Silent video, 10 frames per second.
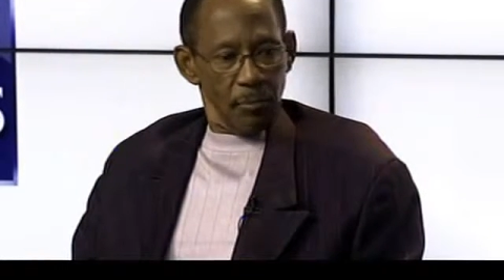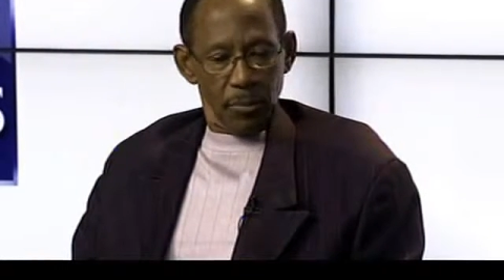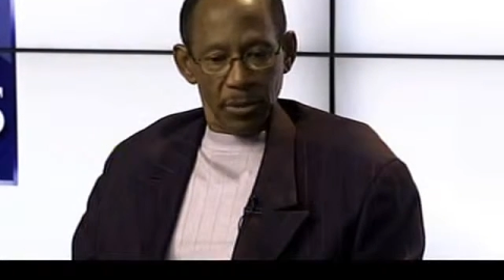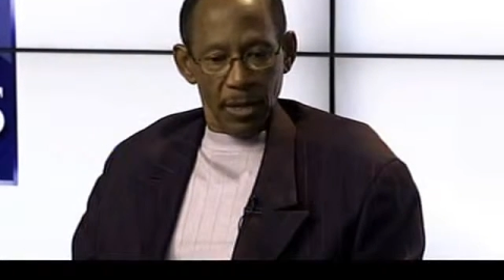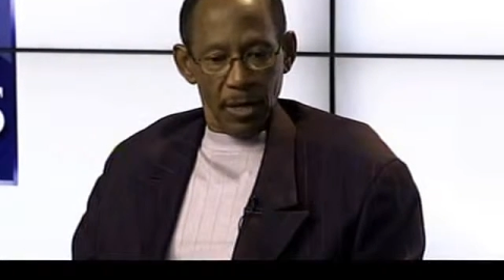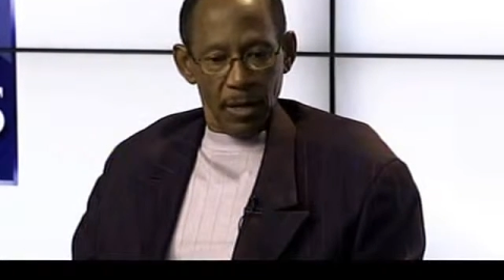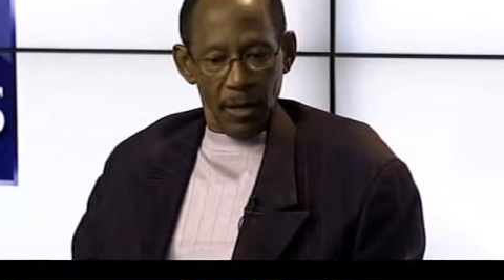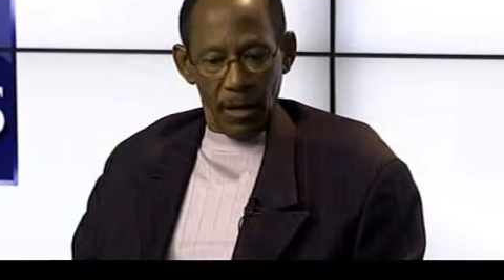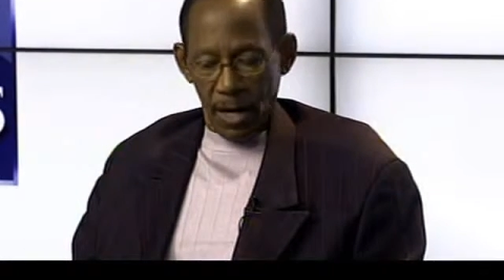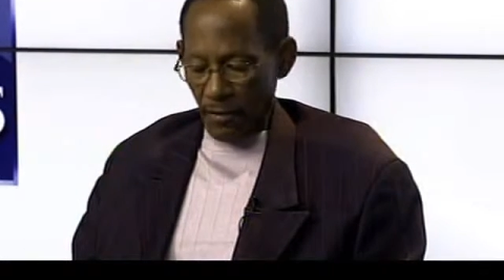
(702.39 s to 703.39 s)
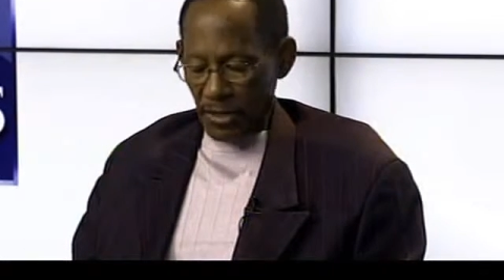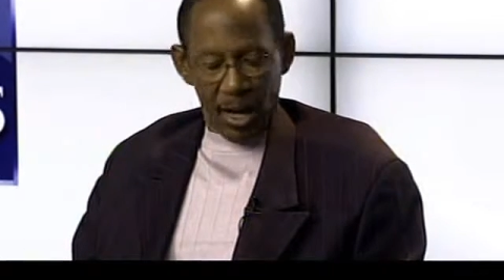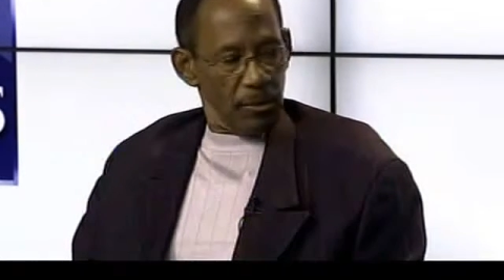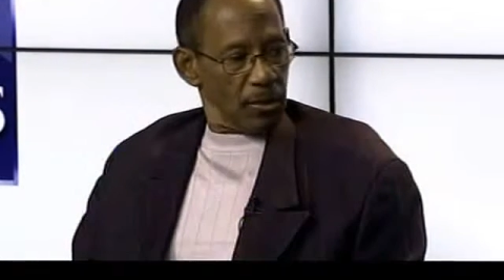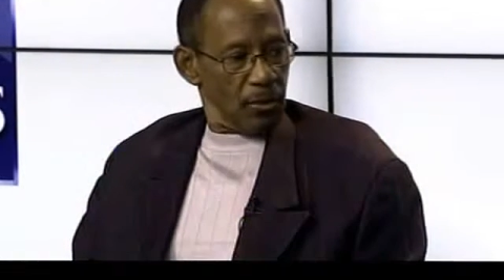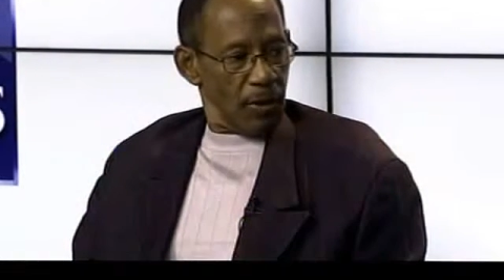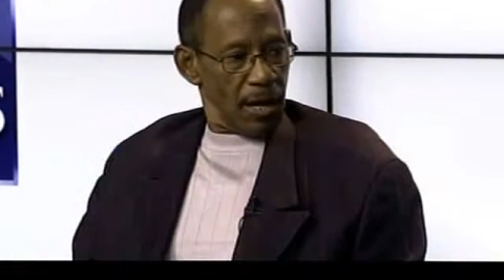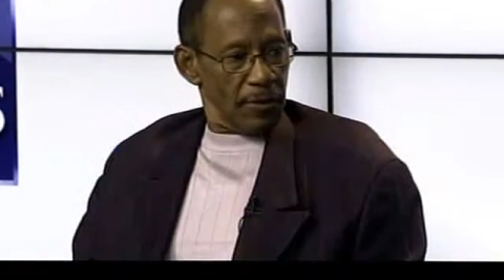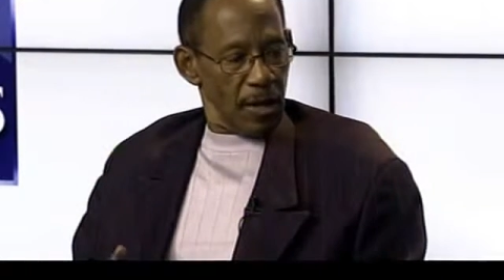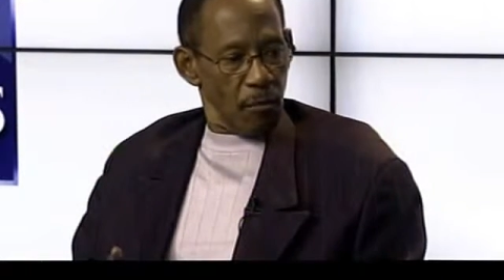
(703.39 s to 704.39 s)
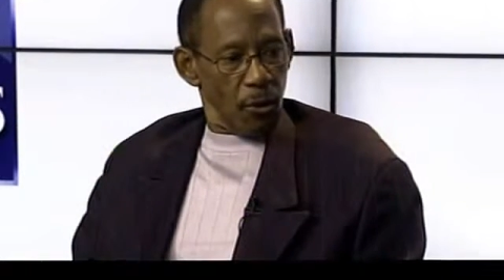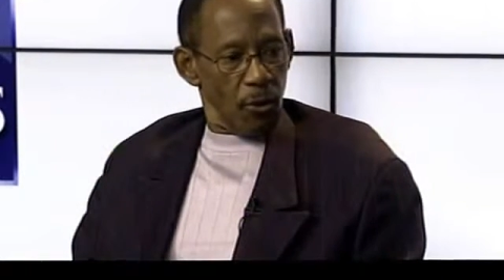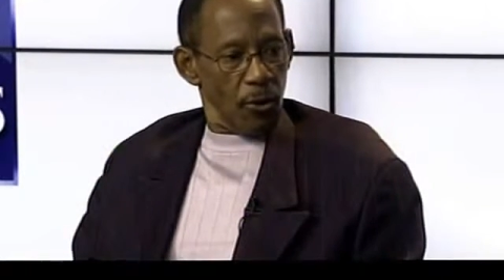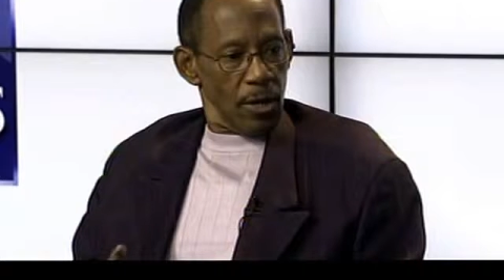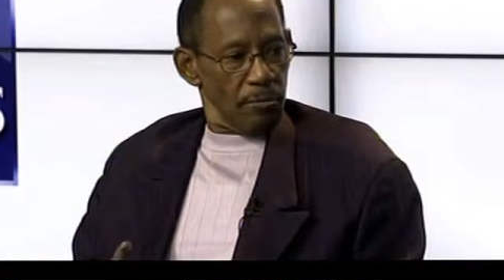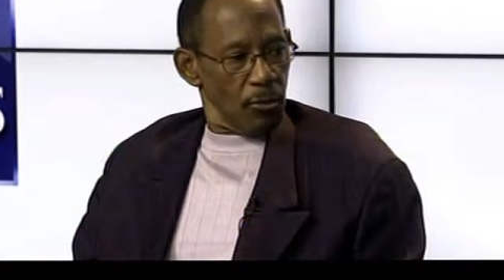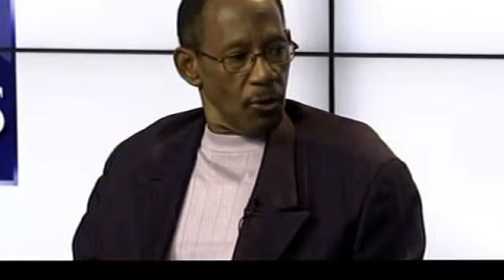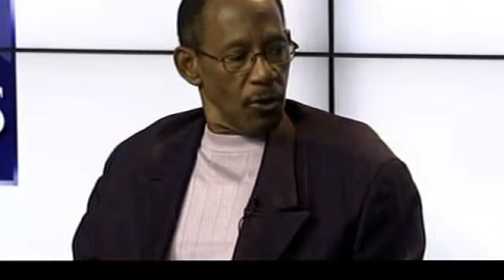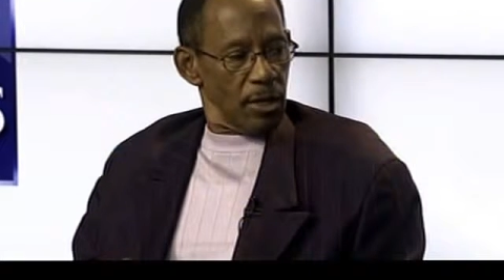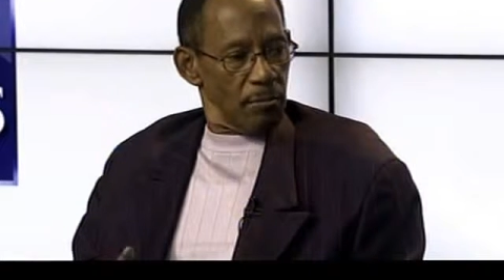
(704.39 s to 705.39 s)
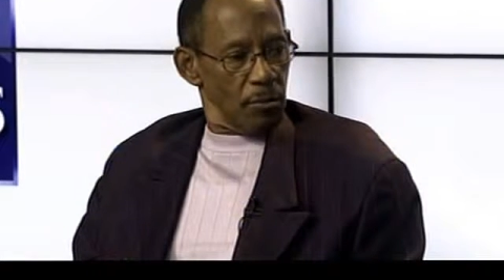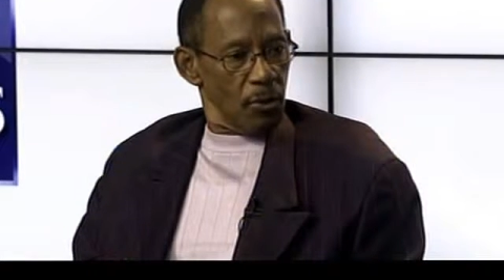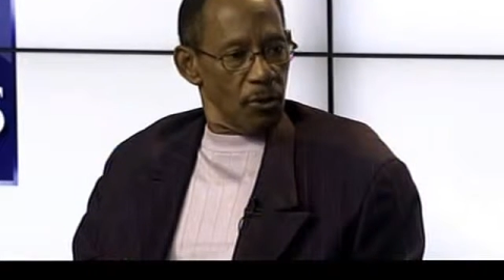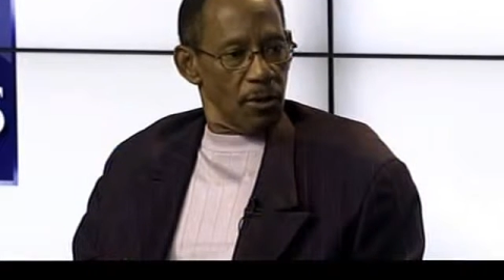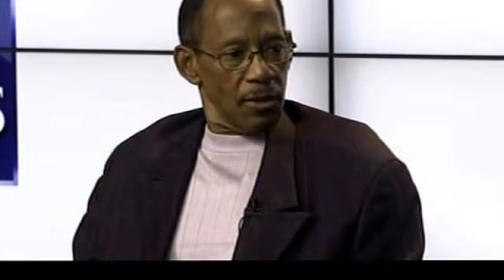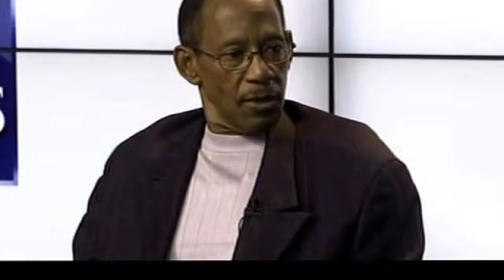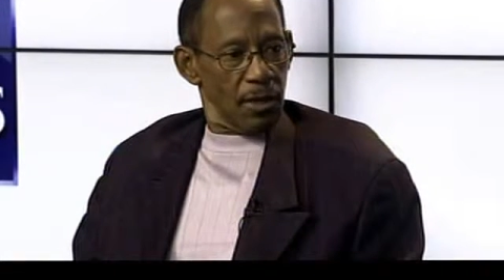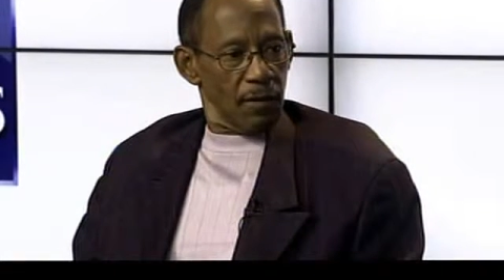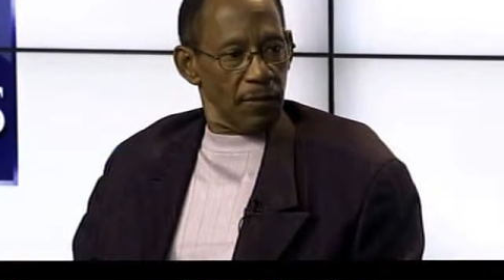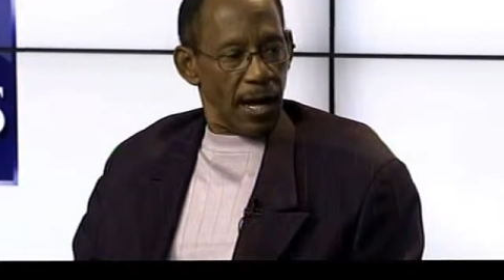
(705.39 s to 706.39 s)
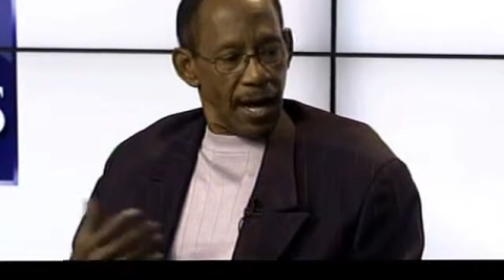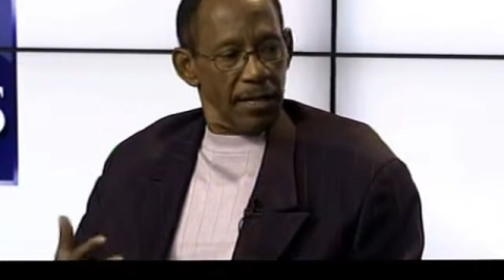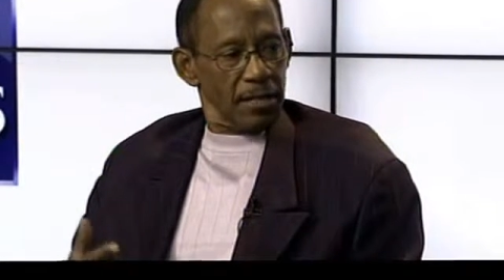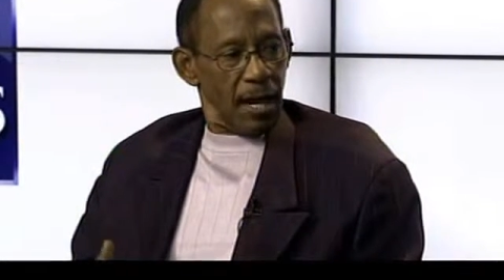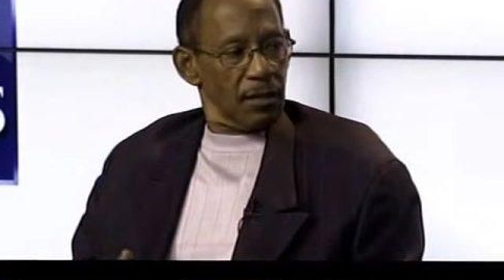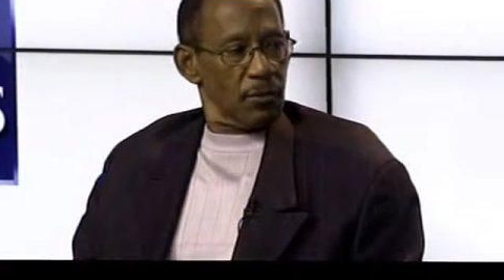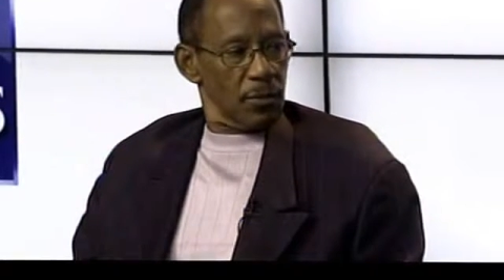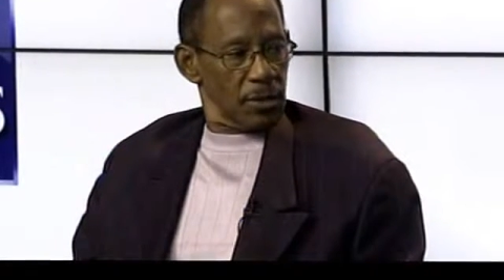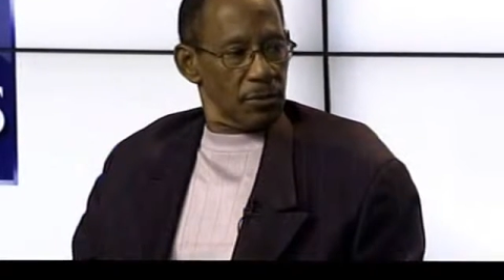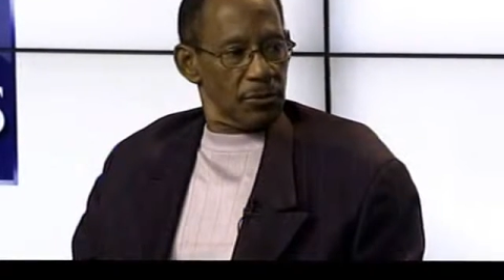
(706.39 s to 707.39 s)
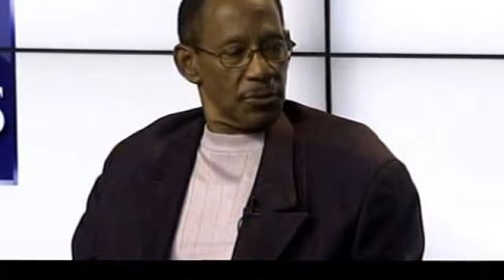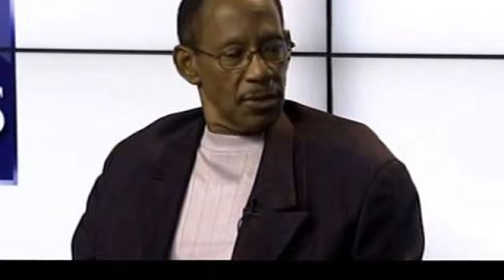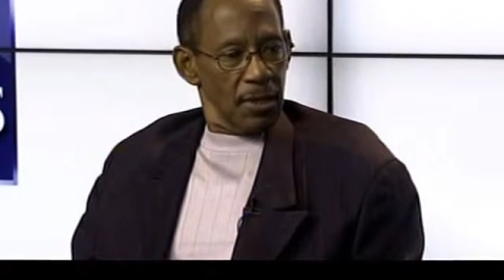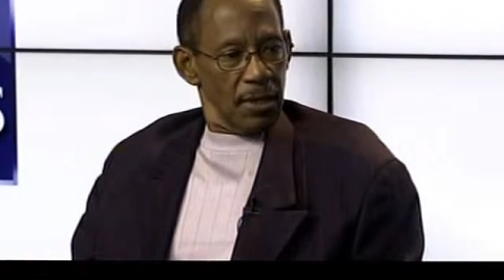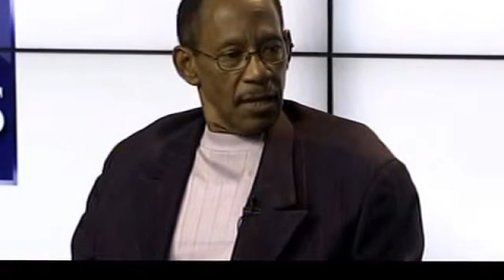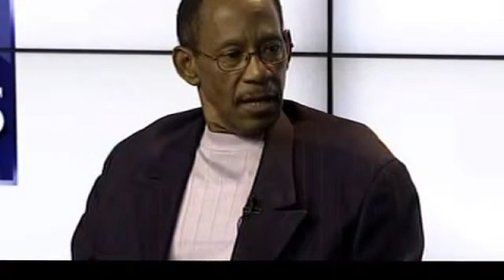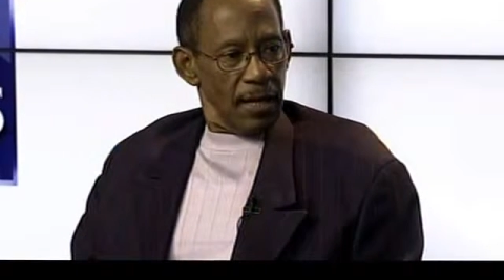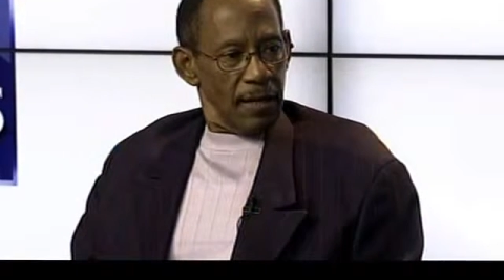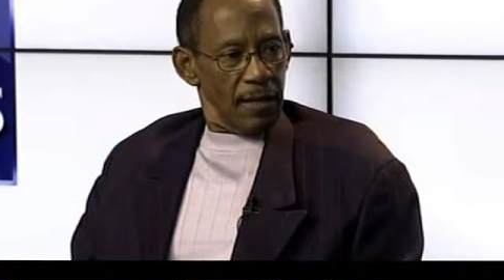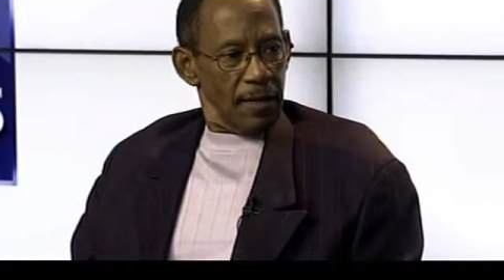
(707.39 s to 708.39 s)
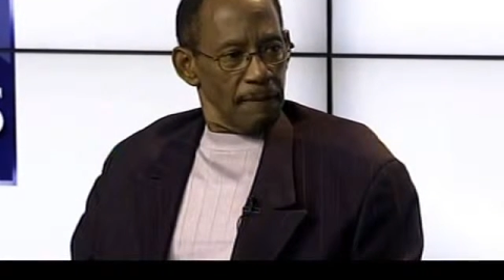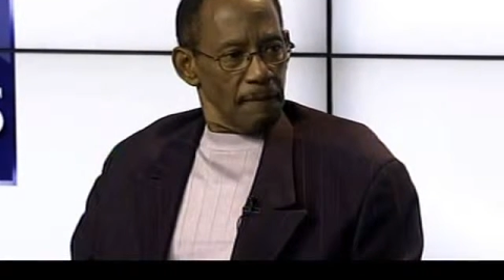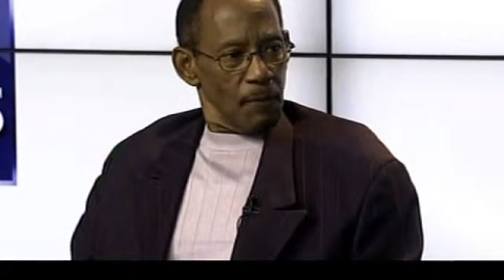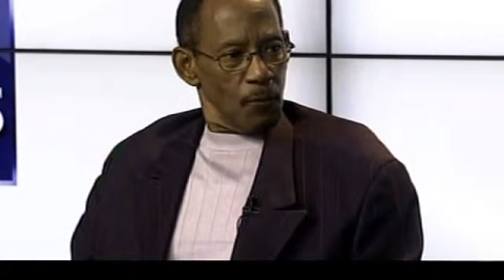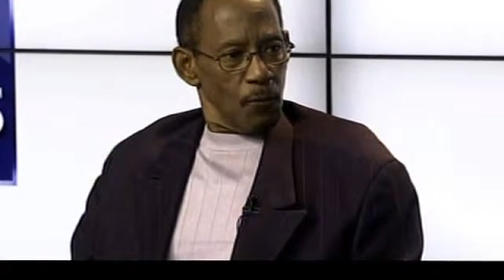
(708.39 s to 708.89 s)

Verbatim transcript: but they're every time you look around there are more and more and more of the high dollar rentals and, and